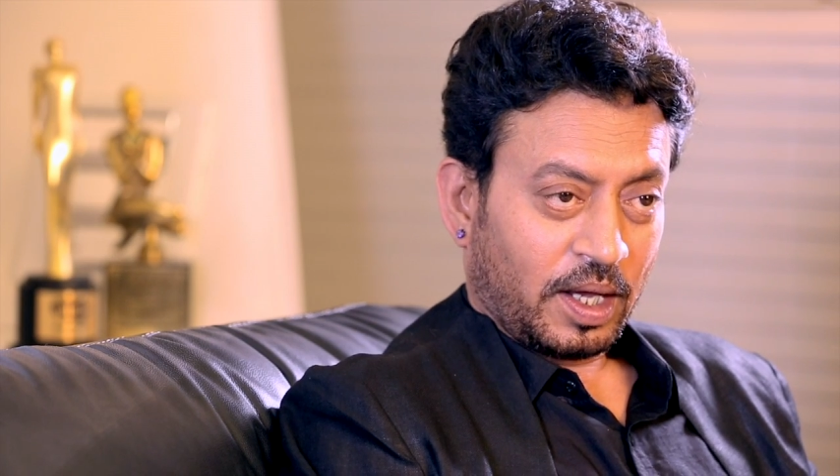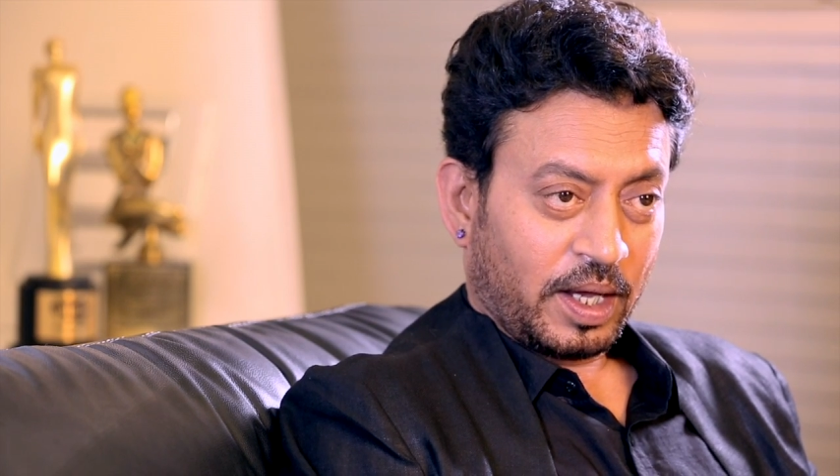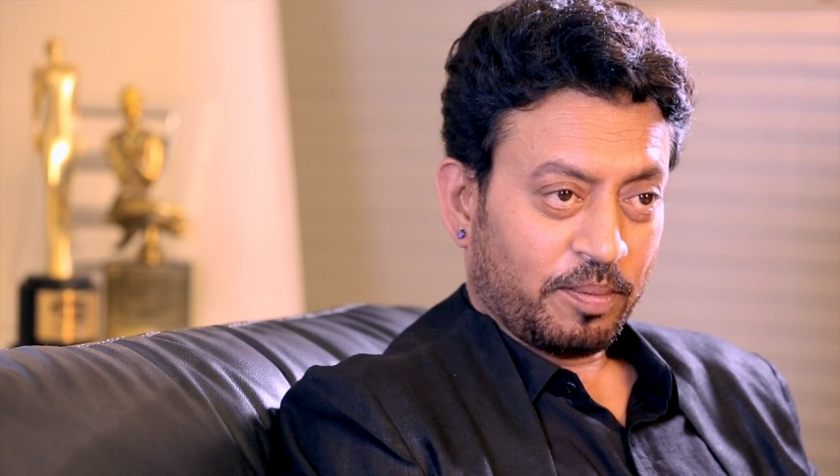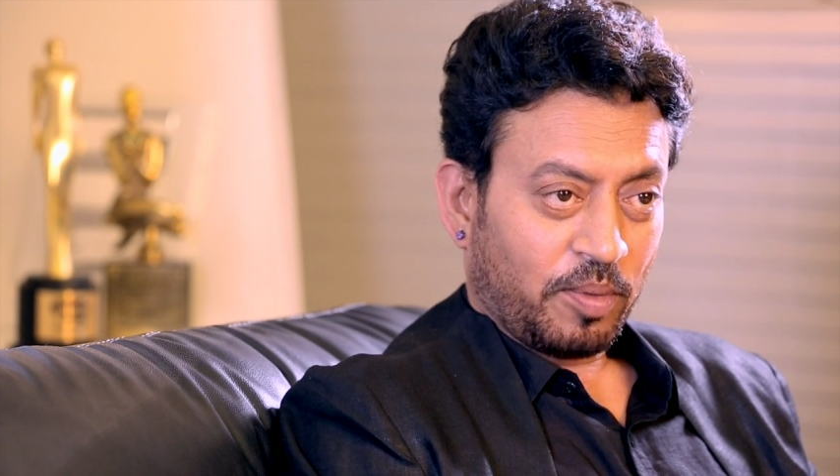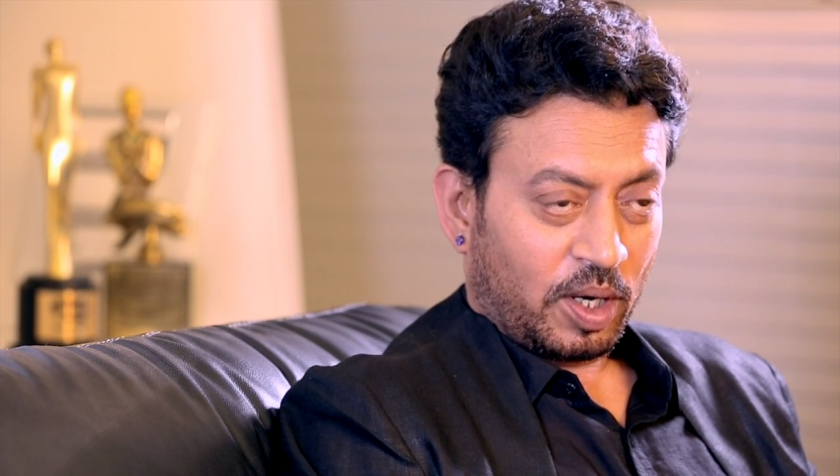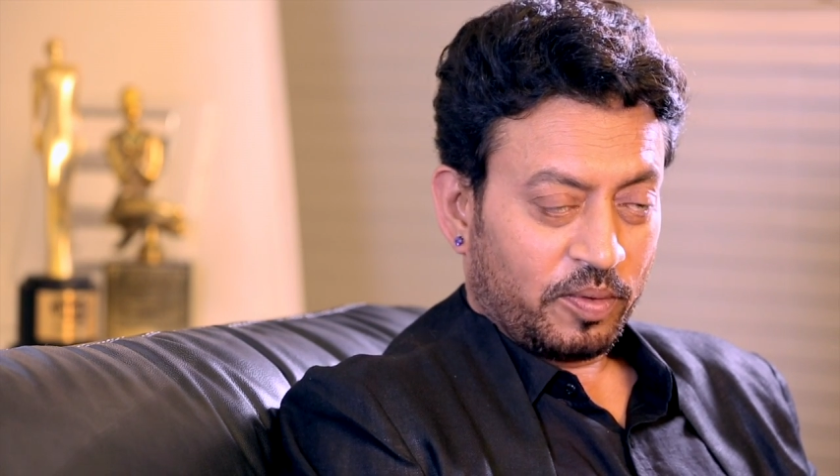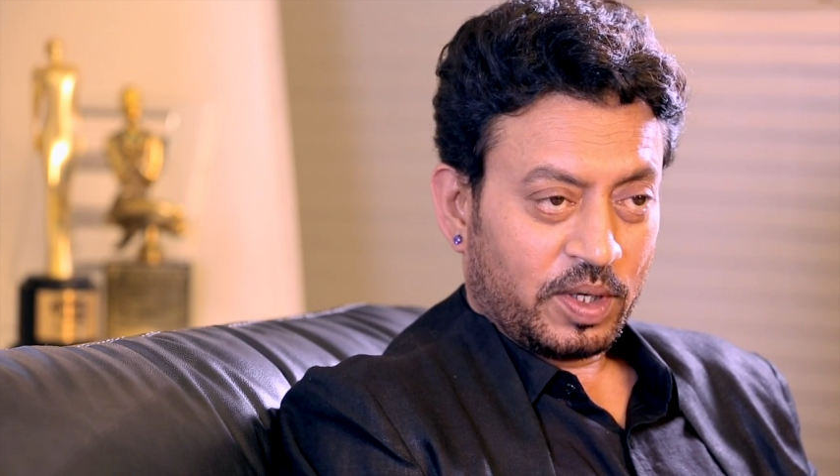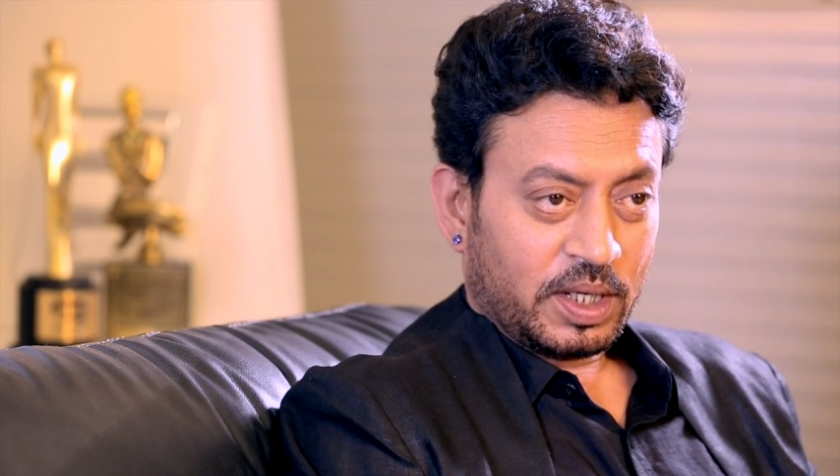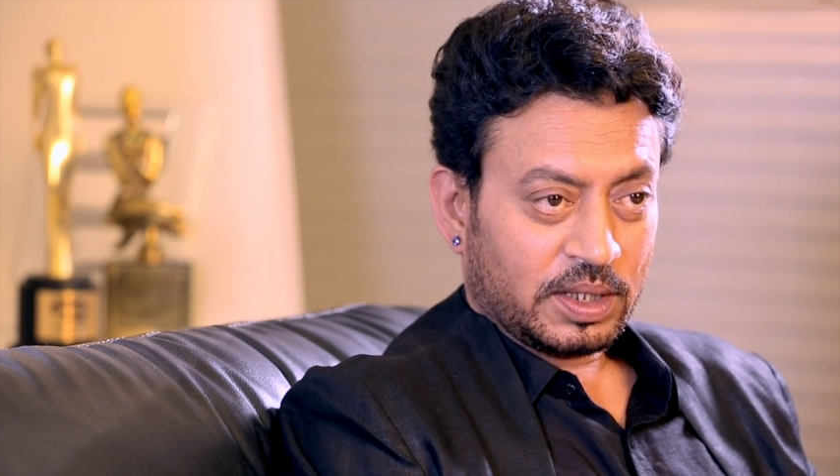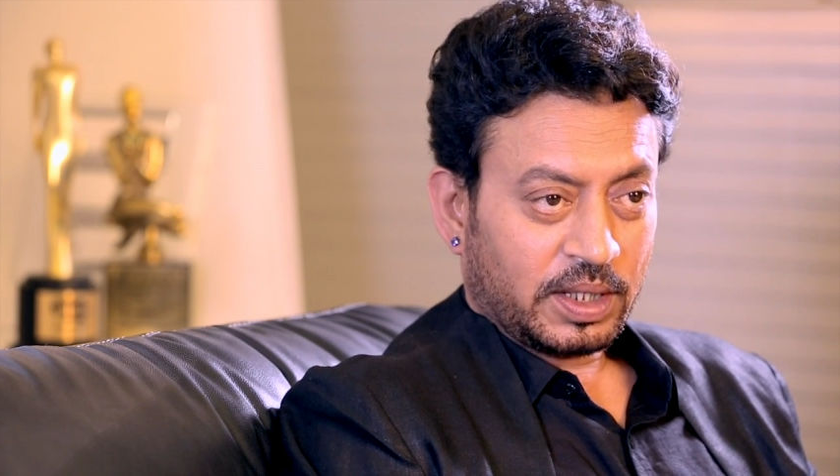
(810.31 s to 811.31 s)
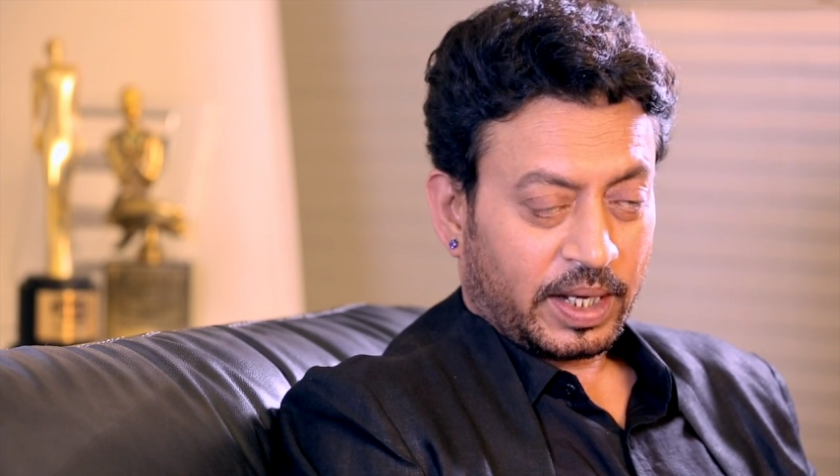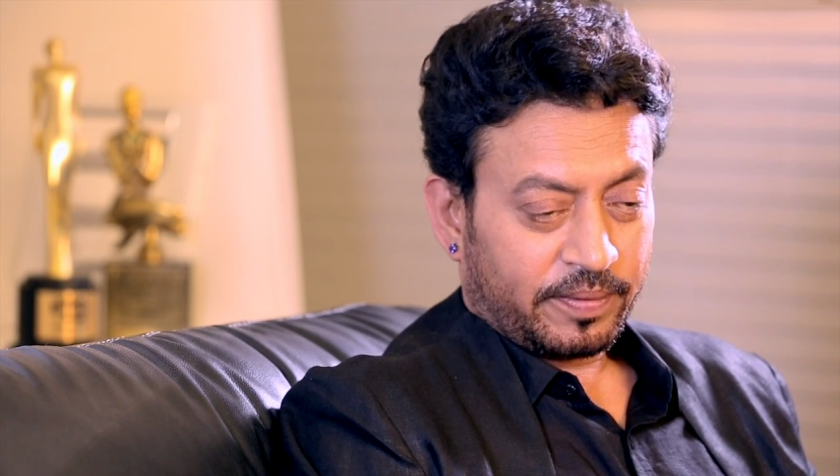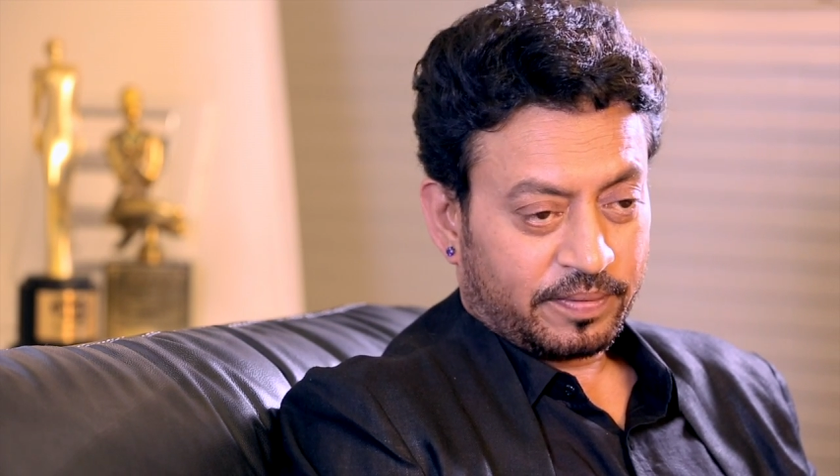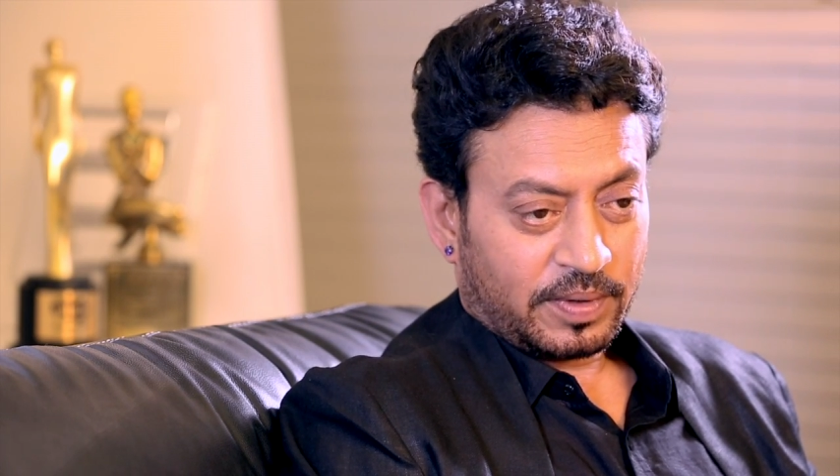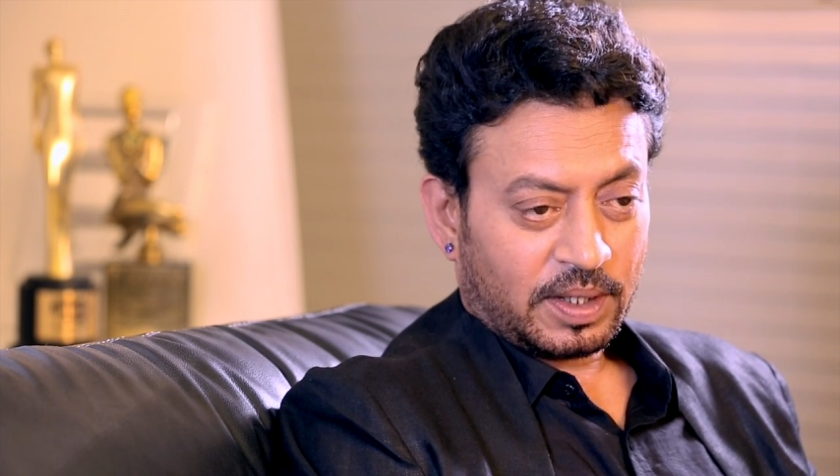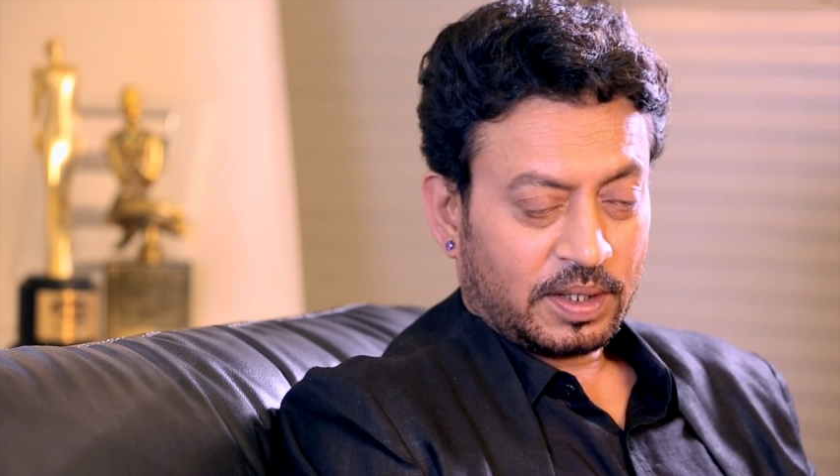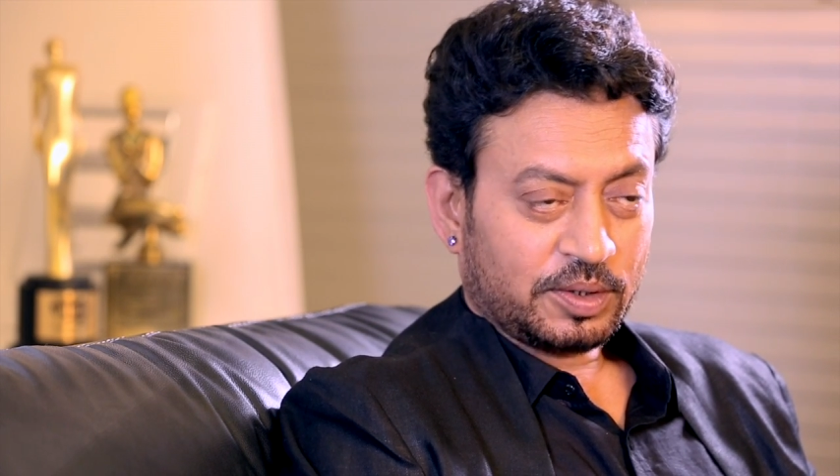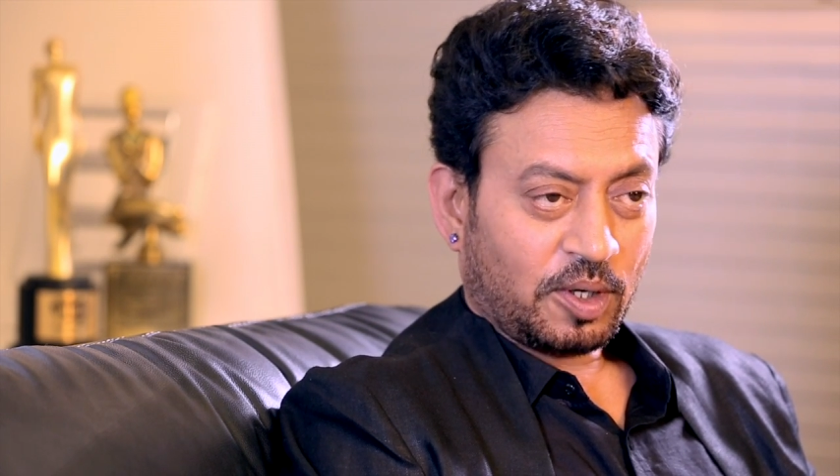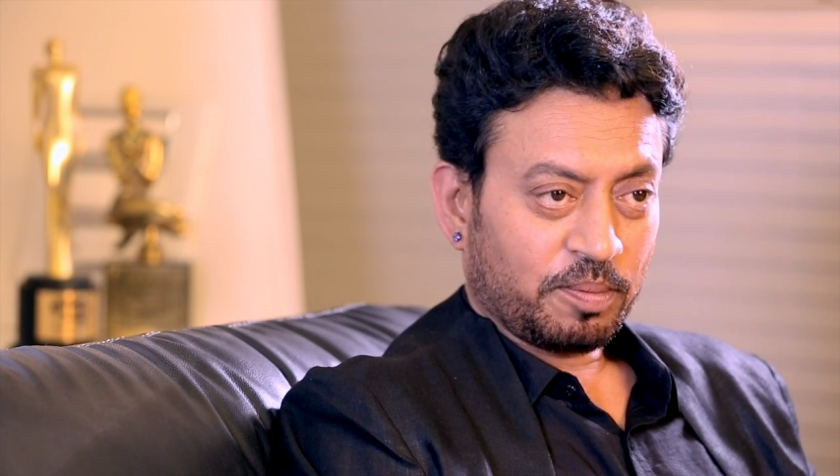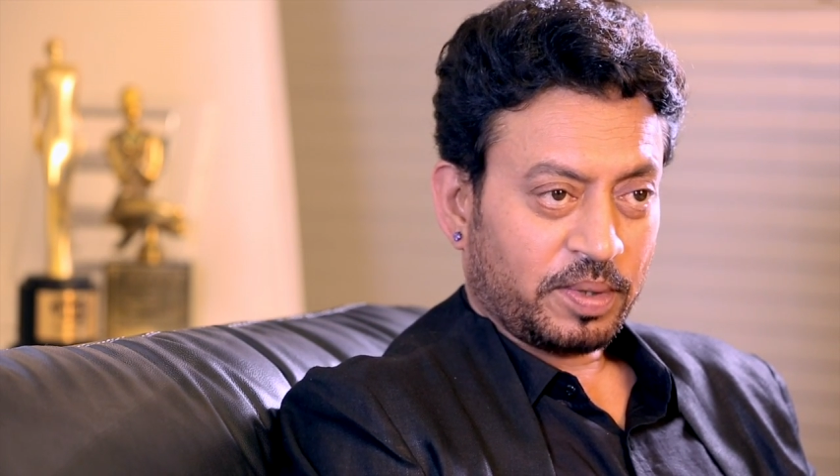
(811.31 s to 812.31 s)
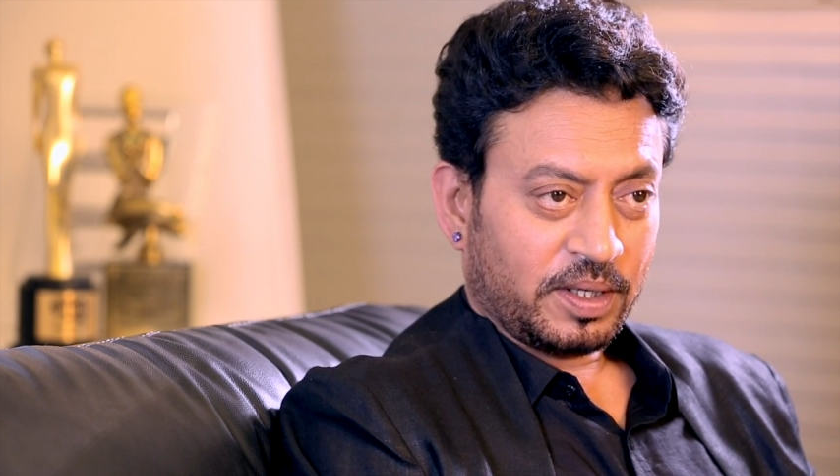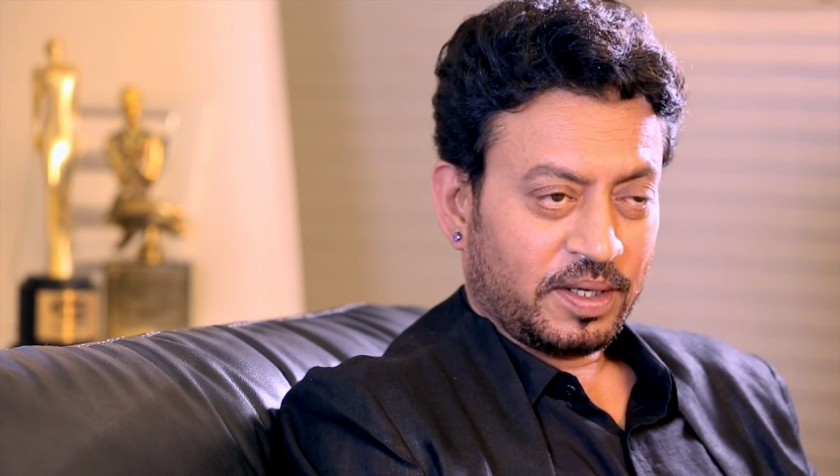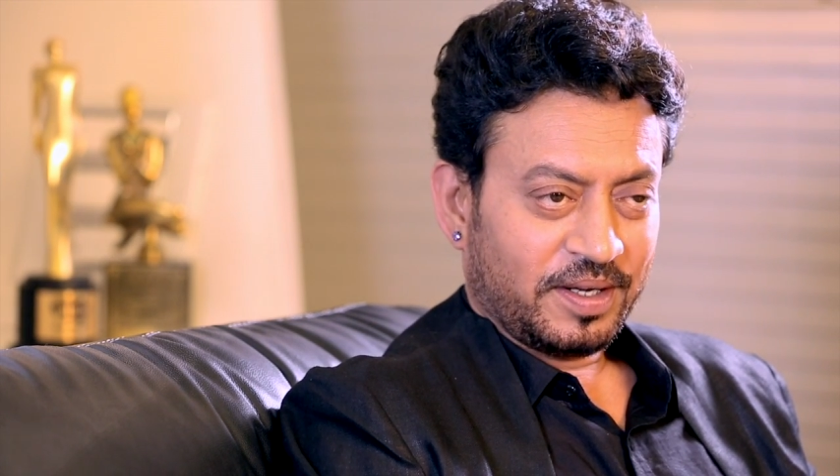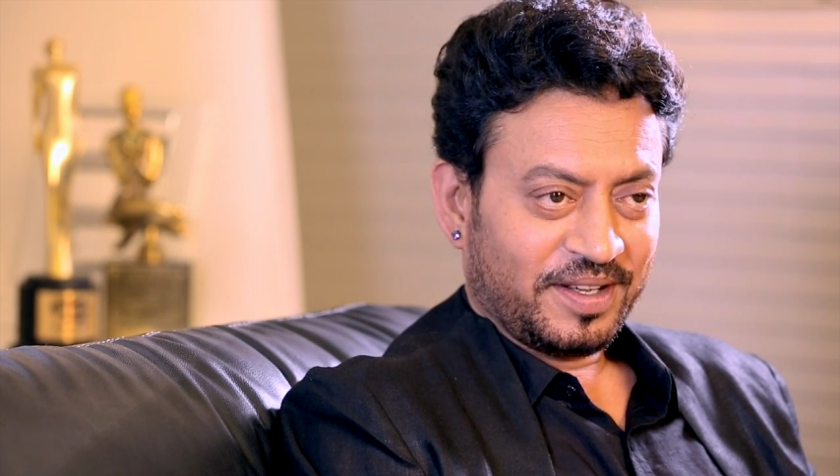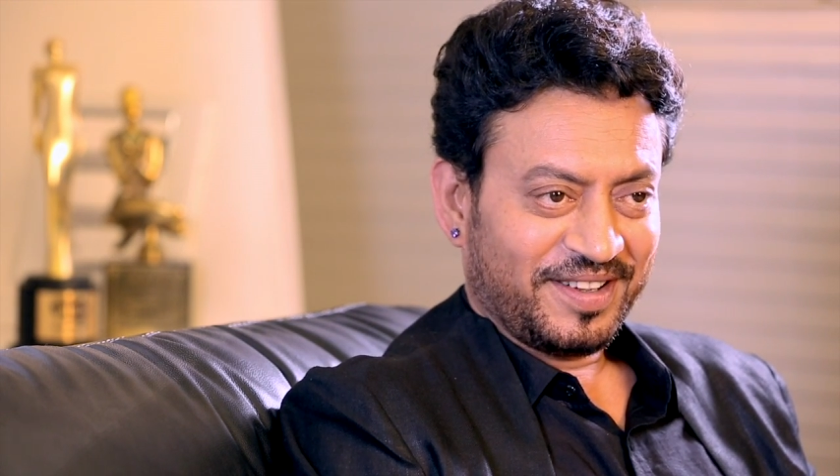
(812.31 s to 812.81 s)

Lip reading: and Bollywood doesn't have Sean Penn.